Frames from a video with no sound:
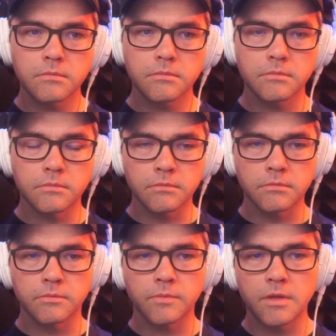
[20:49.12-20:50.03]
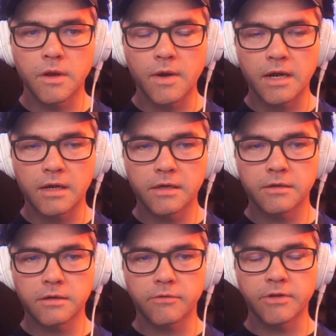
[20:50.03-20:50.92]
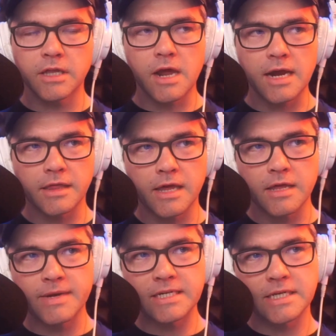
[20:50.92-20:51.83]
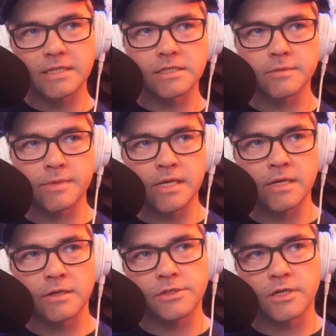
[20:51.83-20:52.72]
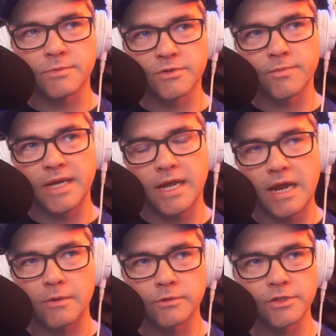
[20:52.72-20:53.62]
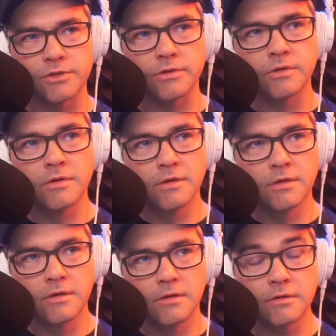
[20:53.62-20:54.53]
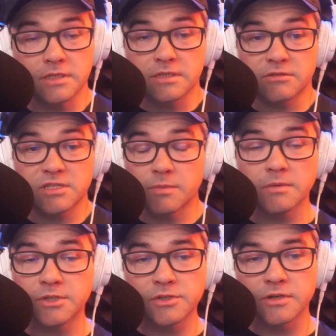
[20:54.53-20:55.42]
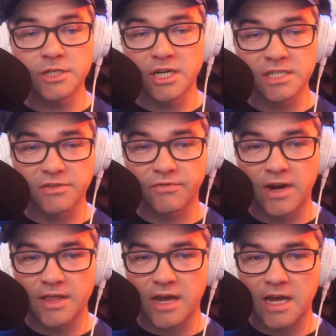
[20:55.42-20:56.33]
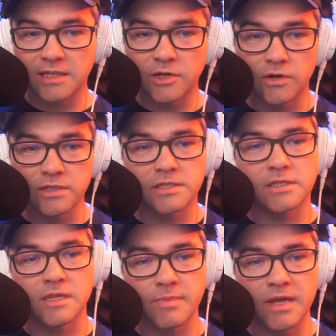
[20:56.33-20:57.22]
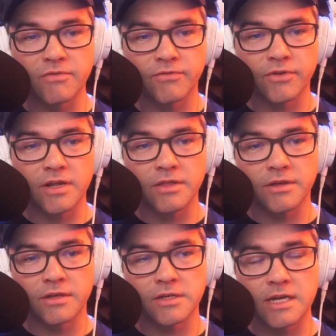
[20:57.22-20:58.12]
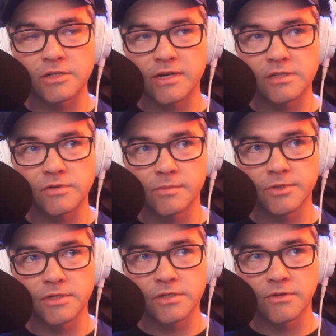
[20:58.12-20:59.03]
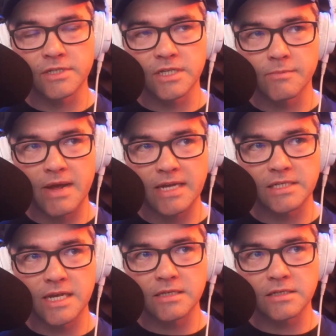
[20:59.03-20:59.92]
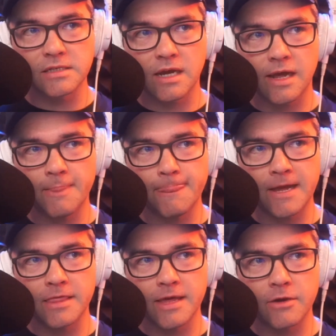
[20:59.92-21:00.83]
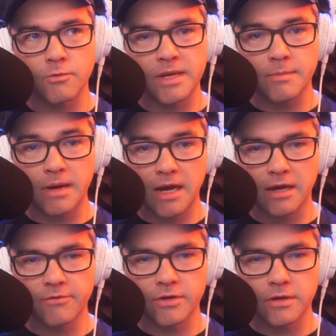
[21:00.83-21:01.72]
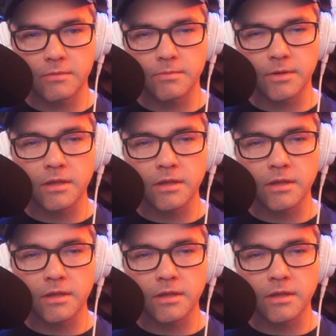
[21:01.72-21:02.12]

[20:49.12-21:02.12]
No, I really like that. That makes sense to me in terms of being able to, because sometimes you just got to justify the hard costs and the benefit, and so that transcription service thing makes sense, and that'll be a part of it. But then the